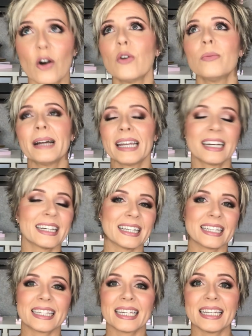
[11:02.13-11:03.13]
Oh my
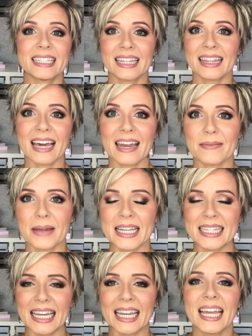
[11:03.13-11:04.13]
goodness, isn't that
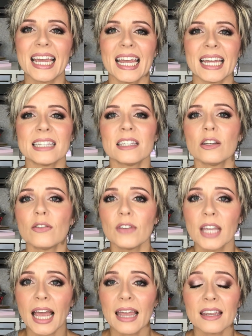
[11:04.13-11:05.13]
amazing? It's
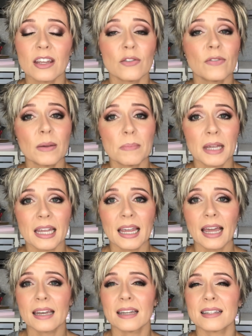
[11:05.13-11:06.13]
UVA,
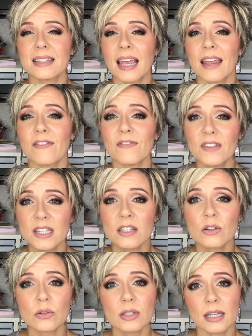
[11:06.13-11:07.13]
UVB, and it's a
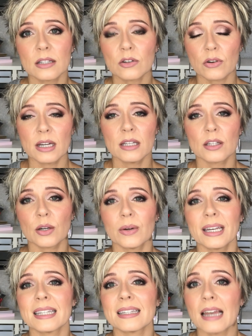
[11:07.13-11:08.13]
physical sunscreen. So
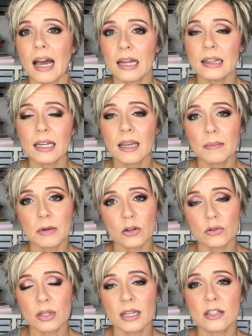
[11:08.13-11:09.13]
it is not the
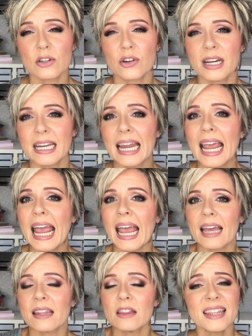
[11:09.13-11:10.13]
chemical sunscreen.
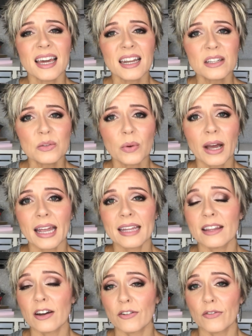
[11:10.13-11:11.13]
And that is why,
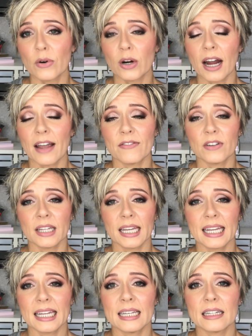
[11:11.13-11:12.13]
therefore, I feel
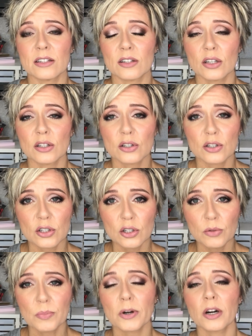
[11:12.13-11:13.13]
like it is
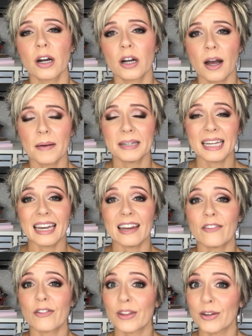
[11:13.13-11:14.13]
super
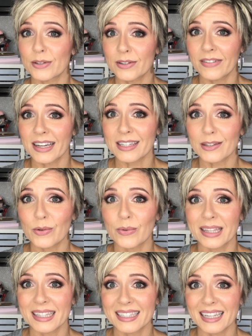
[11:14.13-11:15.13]
accommodating for those of us
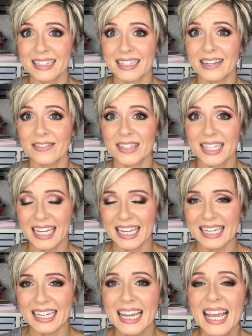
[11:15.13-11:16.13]
with sensitive skin.